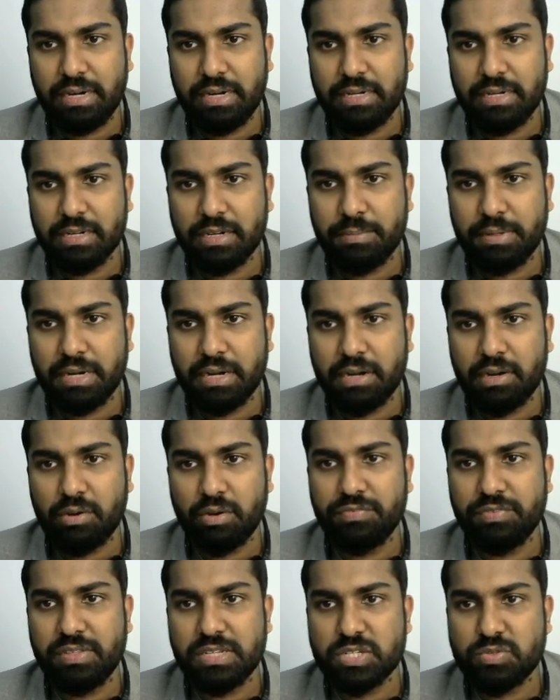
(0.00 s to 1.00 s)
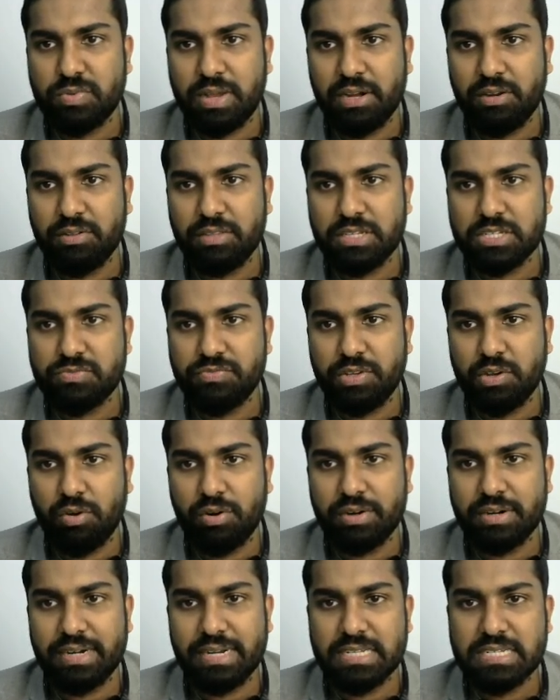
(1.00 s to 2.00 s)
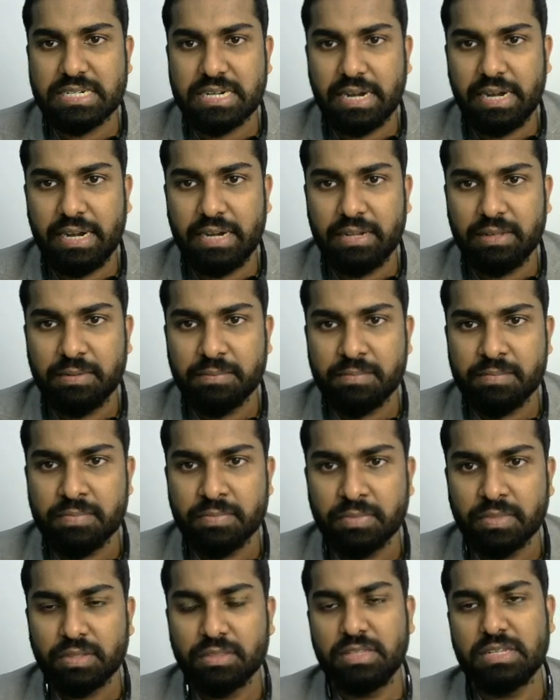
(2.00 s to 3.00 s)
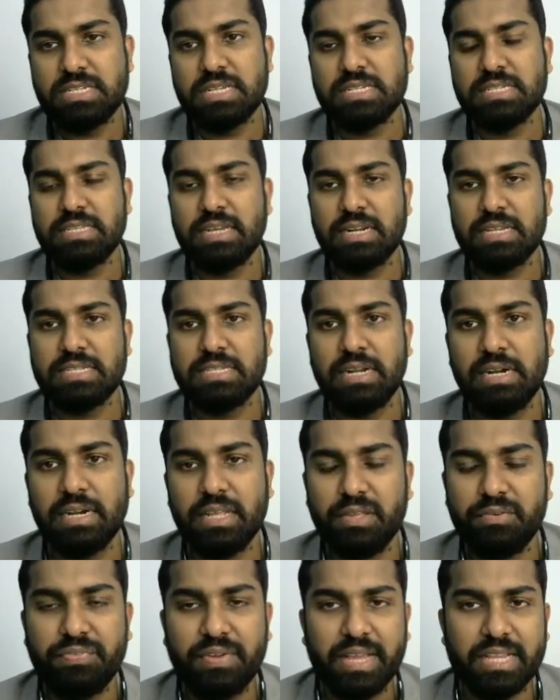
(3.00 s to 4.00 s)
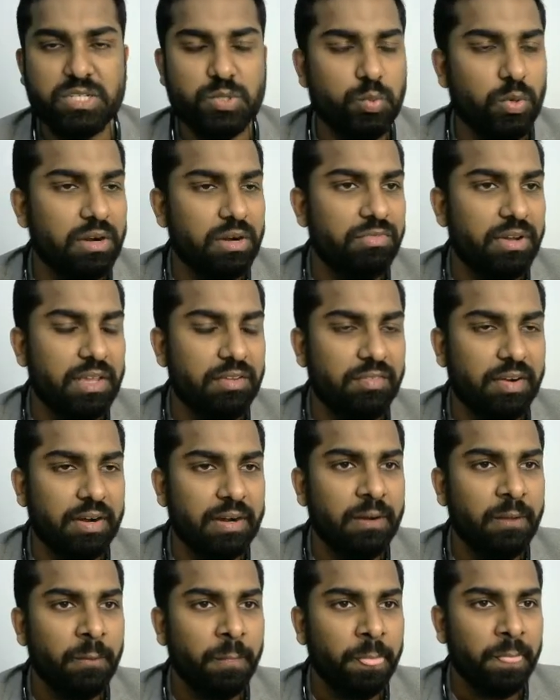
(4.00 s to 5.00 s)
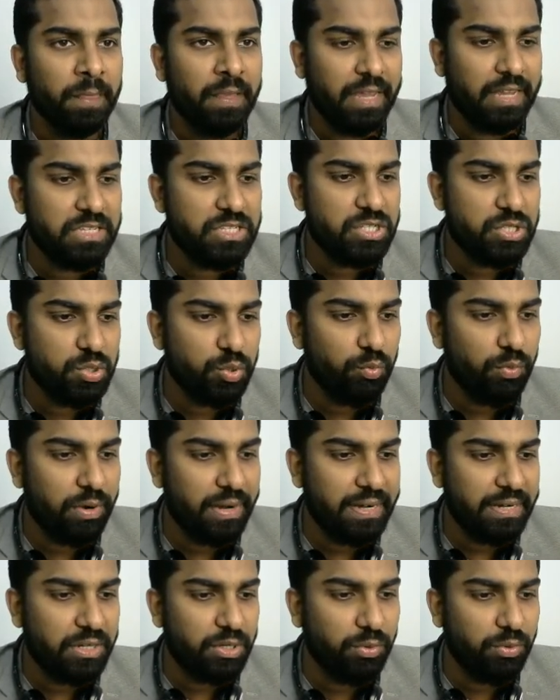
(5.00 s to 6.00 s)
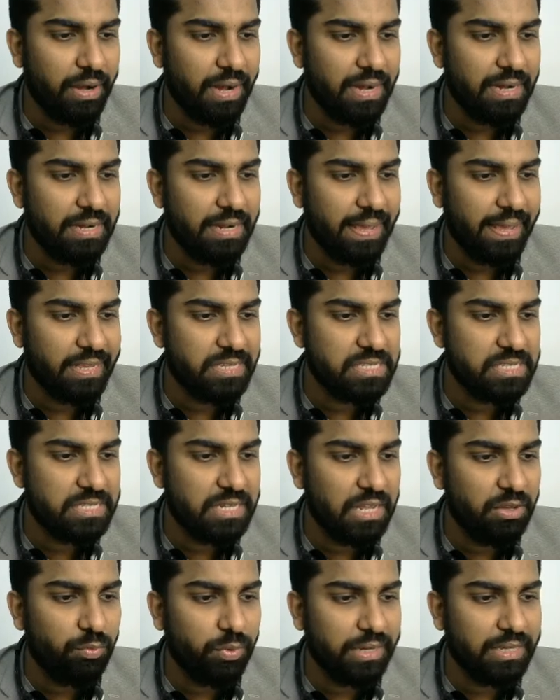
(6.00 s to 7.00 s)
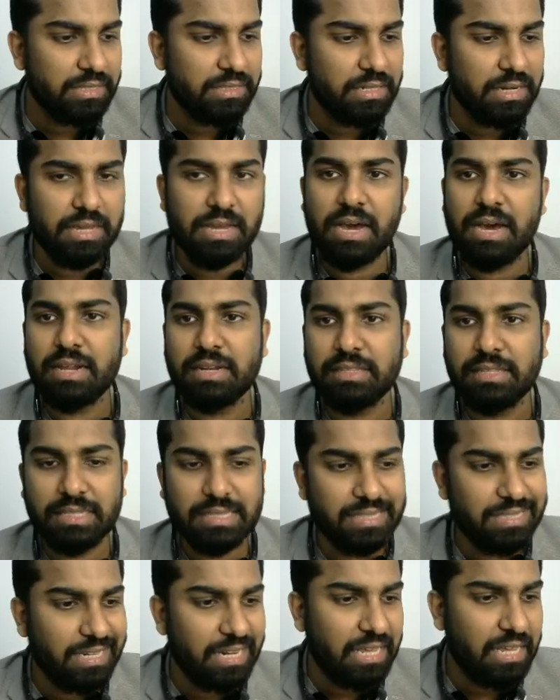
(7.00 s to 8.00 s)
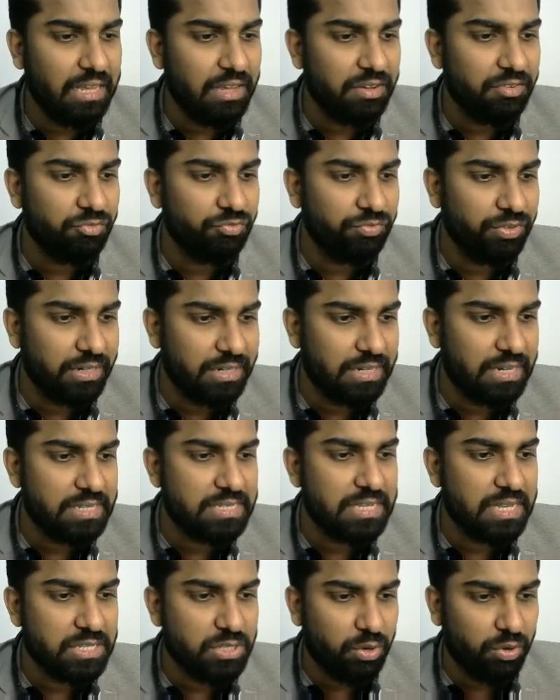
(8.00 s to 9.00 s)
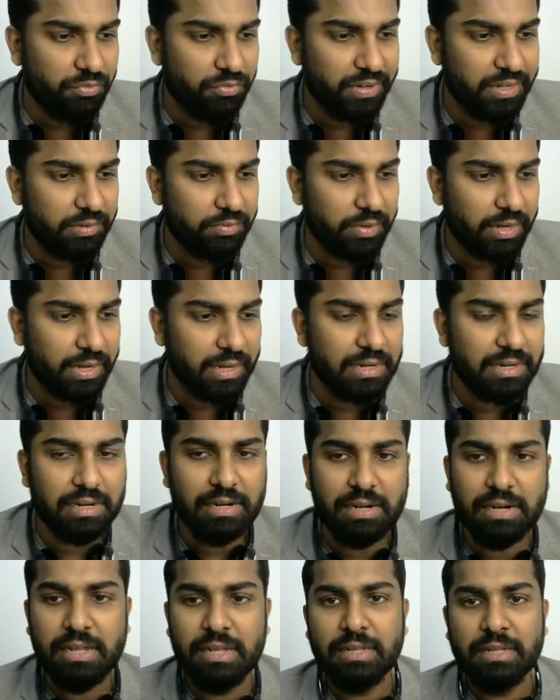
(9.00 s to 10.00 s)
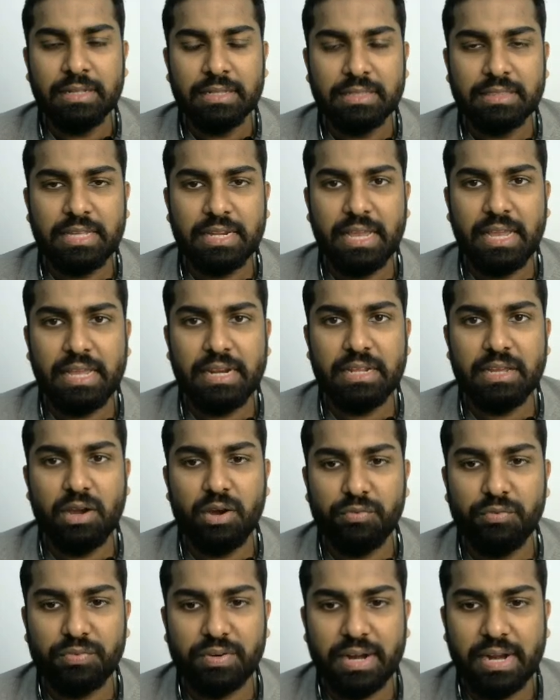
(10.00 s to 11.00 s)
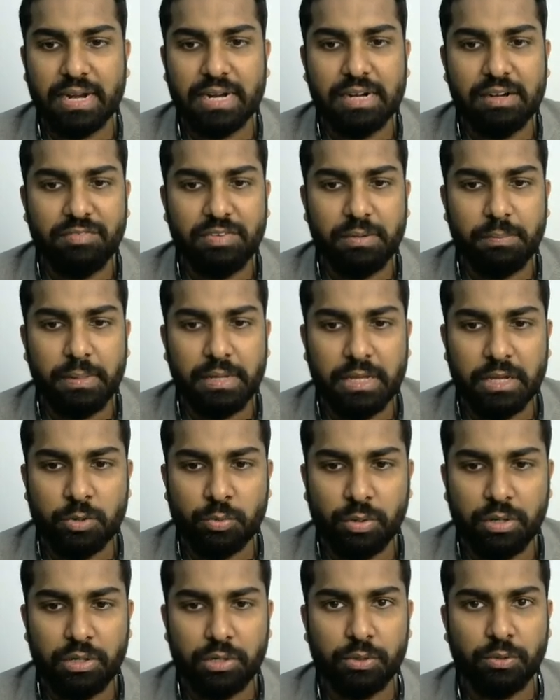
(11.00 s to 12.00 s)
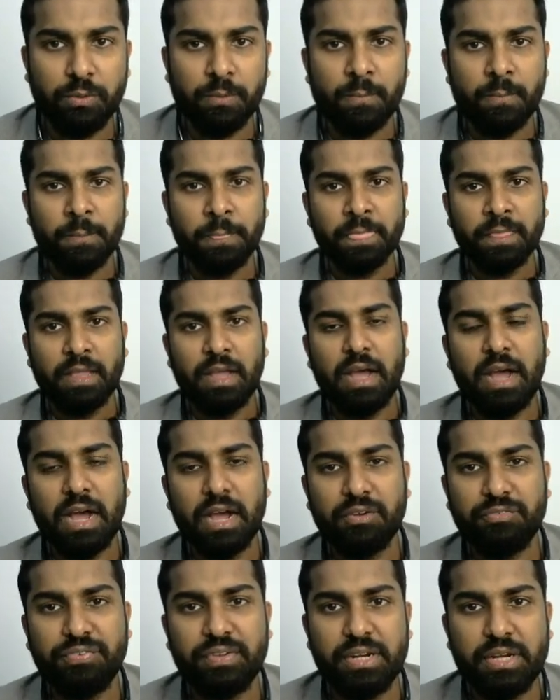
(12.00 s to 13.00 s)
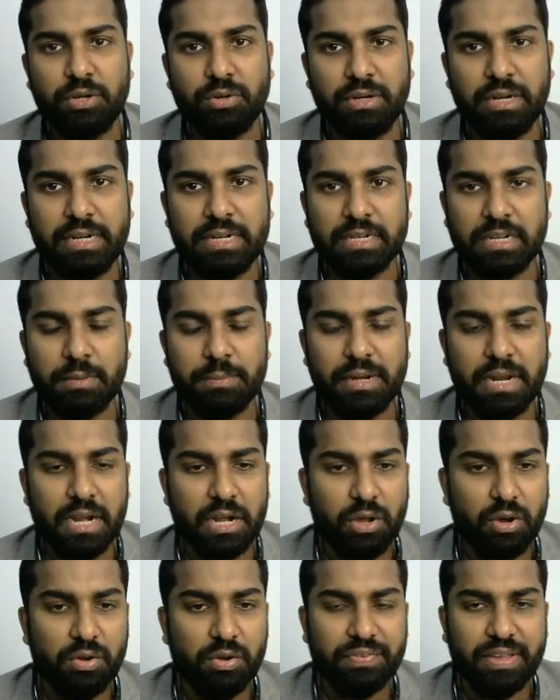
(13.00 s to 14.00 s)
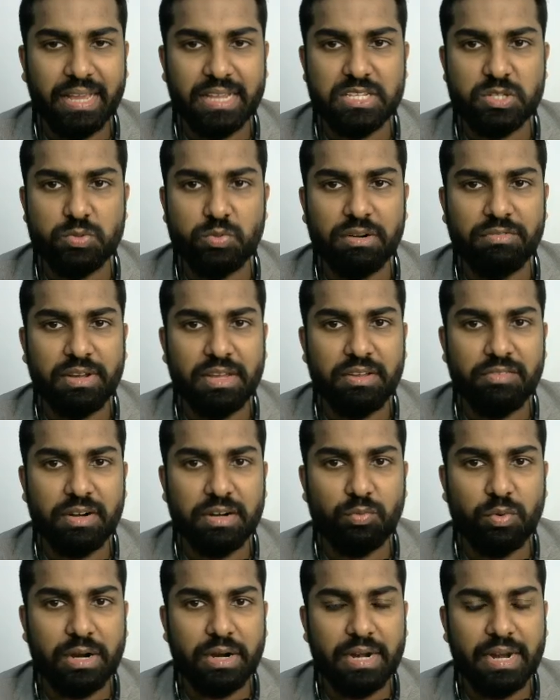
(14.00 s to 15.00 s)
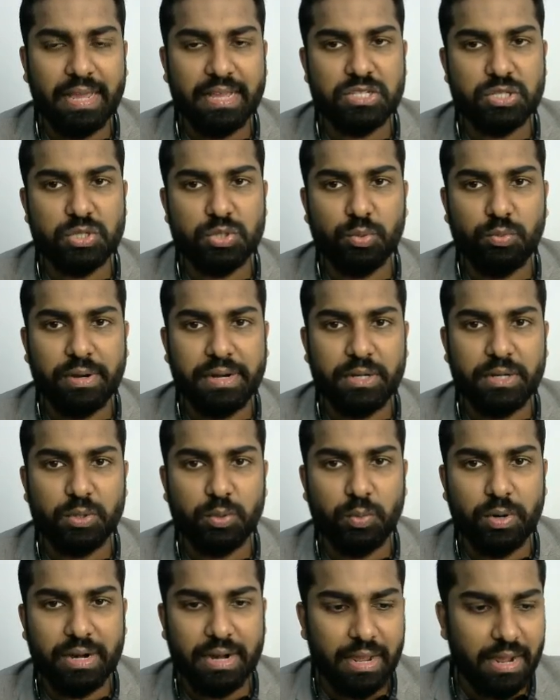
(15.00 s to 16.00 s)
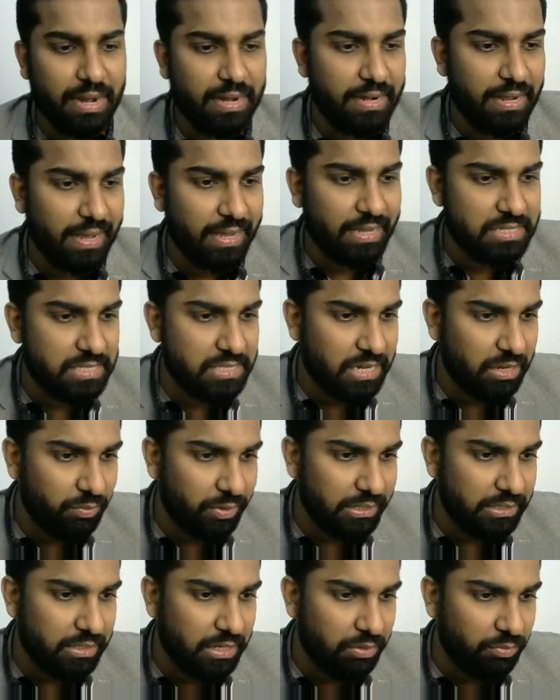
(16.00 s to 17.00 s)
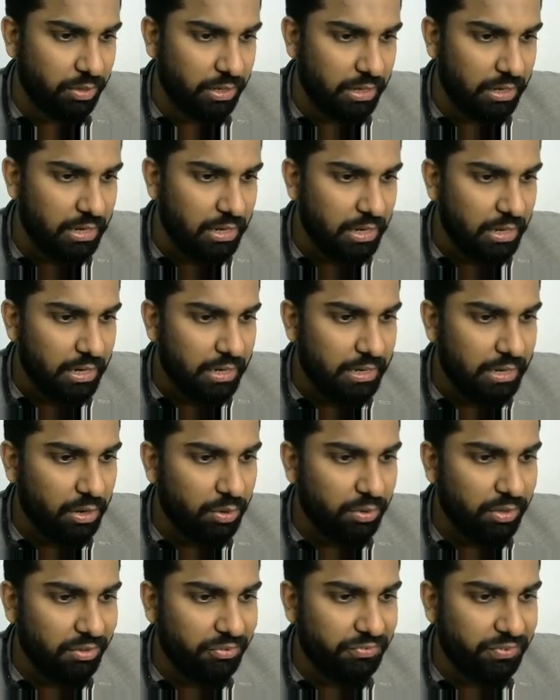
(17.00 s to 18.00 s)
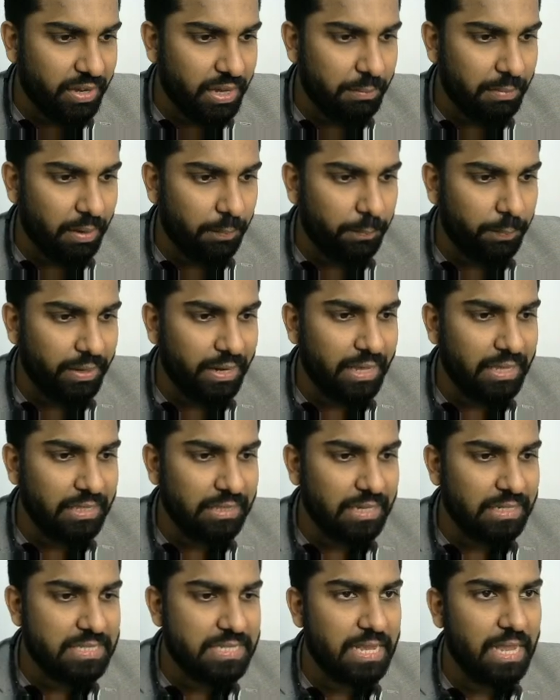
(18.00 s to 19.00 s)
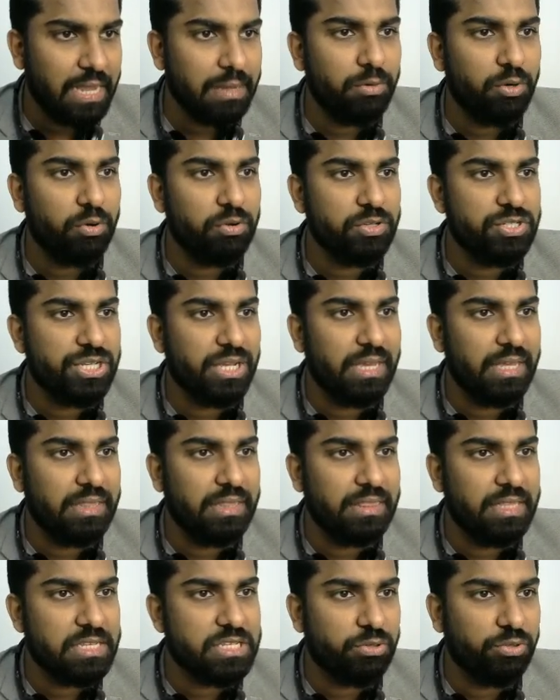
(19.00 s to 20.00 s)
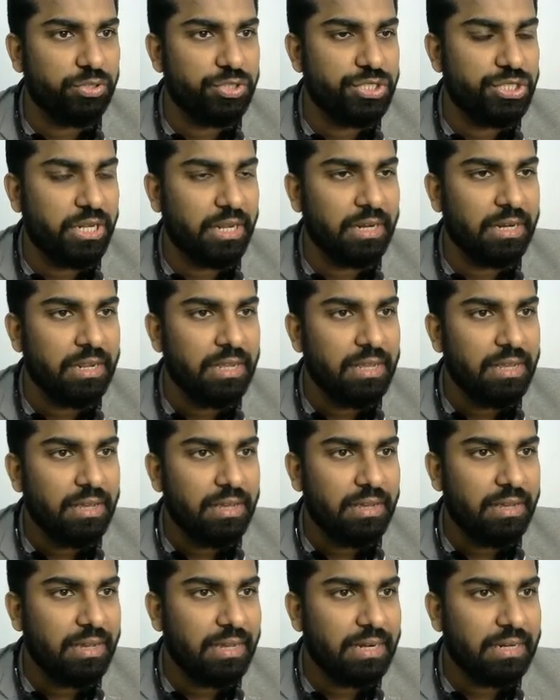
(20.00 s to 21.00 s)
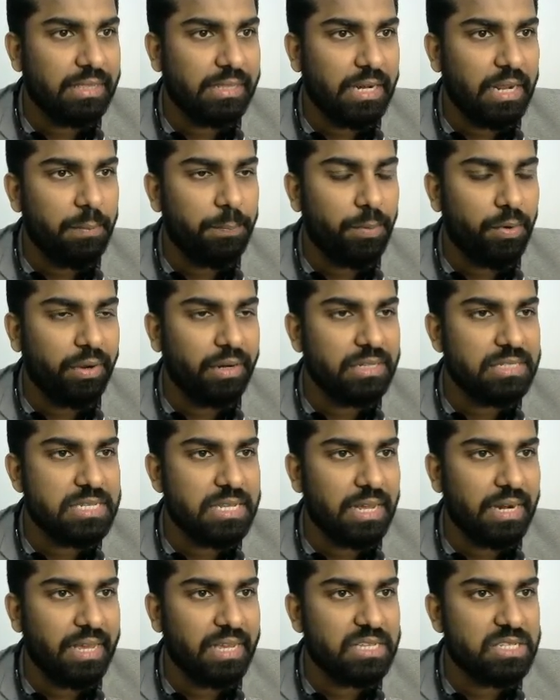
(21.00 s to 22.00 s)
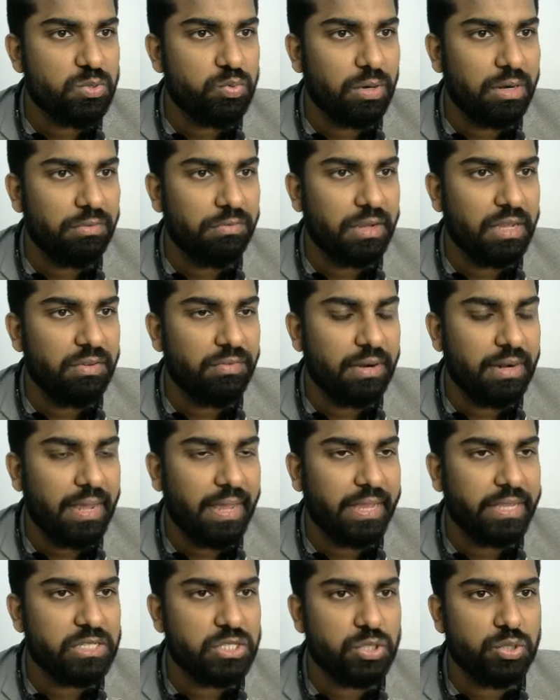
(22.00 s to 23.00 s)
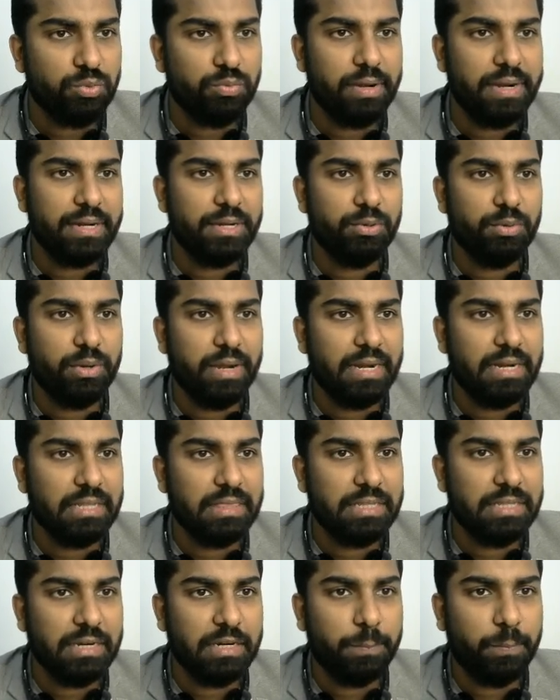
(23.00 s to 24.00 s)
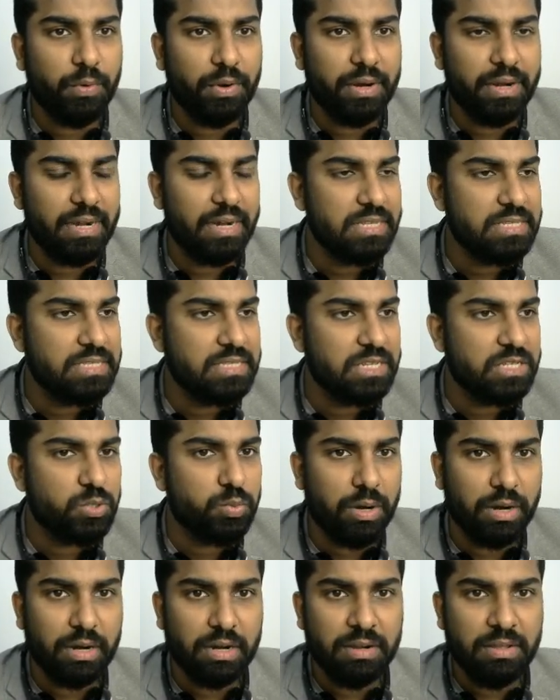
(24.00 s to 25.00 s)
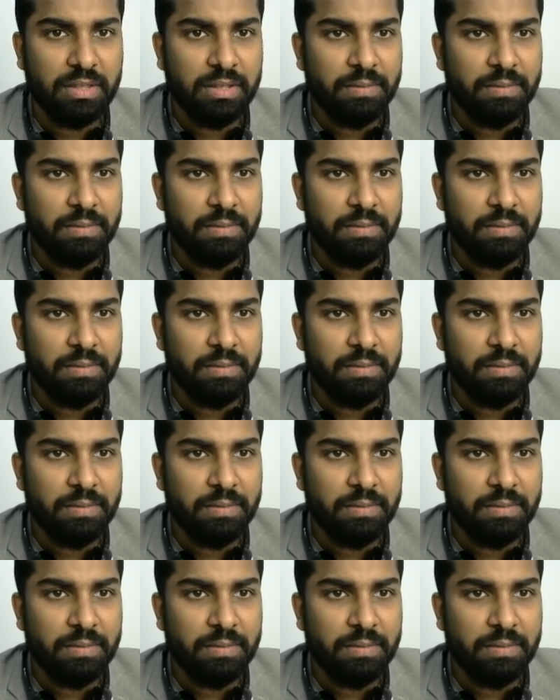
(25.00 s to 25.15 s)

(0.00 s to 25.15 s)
Determinant of this value, this we already studied. This is the result. If x1, y1, x2, y2 and x3, y3 are the 3 vertices of a triangle, then area of triangle will be equal to half into determinant of x1, y1, 1, x2, y2, 1 and x3, y3, 1. Now if I am applying that same logic in this question, here 3 points are x1, y1, x2, y2 and the third point is this one.